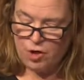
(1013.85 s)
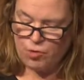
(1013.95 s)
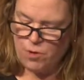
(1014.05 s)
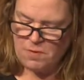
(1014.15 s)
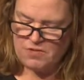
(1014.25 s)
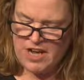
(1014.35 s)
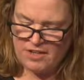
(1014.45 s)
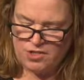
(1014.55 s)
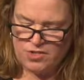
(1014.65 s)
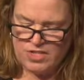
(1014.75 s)
a group of
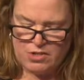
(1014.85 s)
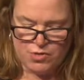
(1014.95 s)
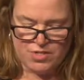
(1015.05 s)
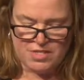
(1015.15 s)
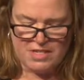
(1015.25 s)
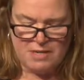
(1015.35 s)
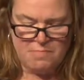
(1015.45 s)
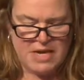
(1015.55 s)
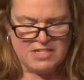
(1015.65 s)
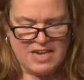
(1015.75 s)
doctors interested
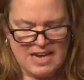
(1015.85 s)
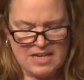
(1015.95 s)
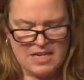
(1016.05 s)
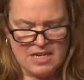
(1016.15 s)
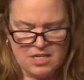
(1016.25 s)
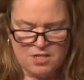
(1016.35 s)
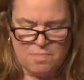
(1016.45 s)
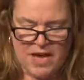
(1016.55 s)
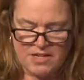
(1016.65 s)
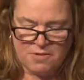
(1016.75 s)
in maintaining
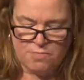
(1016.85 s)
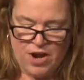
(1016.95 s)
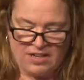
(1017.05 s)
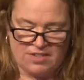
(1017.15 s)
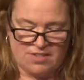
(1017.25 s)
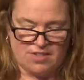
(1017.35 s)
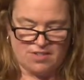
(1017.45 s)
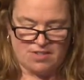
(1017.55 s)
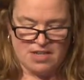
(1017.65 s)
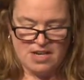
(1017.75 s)
independent
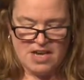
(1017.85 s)
practices